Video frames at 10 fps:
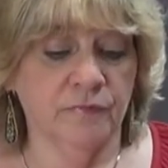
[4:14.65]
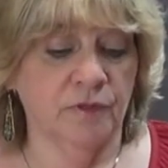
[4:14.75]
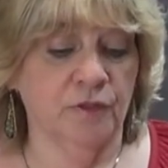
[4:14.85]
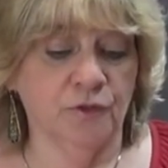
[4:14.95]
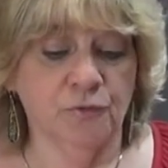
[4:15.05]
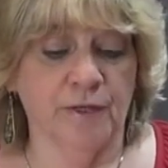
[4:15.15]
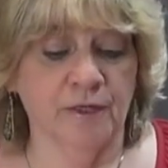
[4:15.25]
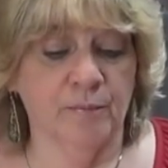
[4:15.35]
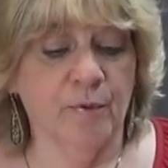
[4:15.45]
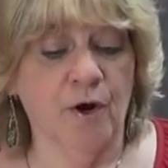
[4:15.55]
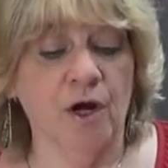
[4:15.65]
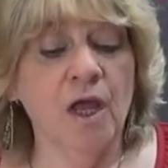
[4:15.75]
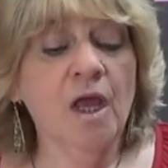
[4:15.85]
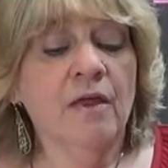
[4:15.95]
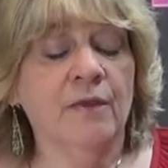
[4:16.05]
you know, shredded apart
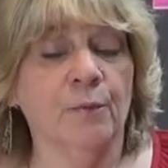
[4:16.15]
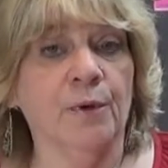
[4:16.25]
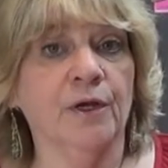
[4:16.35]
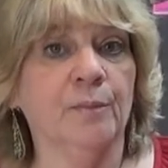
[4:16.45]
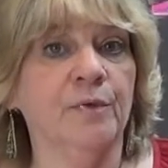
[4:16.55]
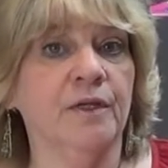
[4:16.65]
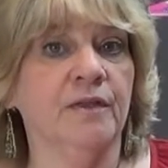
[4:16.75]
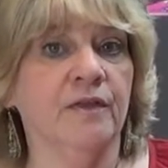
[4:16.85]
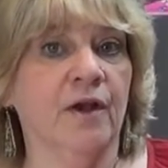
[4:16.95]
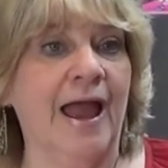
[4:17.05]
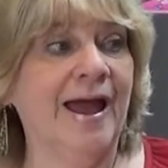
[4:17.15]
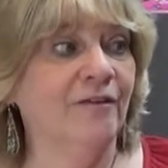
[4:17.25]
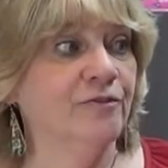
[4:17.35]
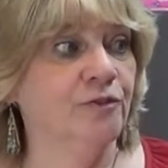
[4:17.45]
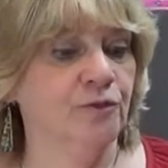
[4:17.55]
that we're going to put in there
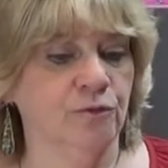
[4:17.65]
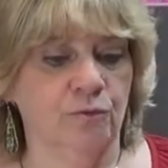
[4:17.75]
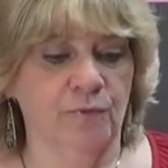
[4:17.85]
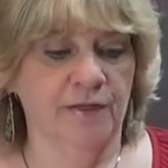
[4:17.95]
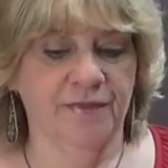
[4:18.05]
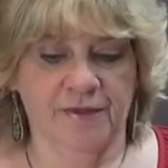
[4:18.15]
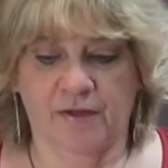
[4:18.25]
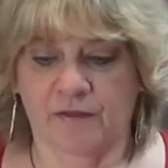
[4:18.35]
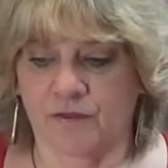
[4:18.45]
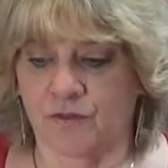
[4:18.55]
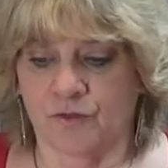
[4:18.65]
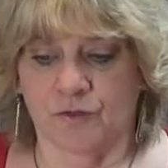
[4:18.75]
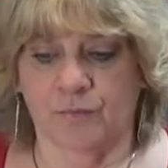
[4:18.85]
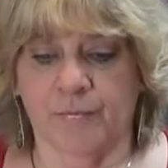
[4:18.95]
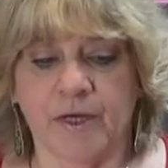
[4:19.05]
after we thicken the
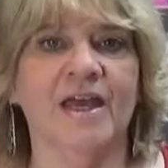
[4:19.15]
soup.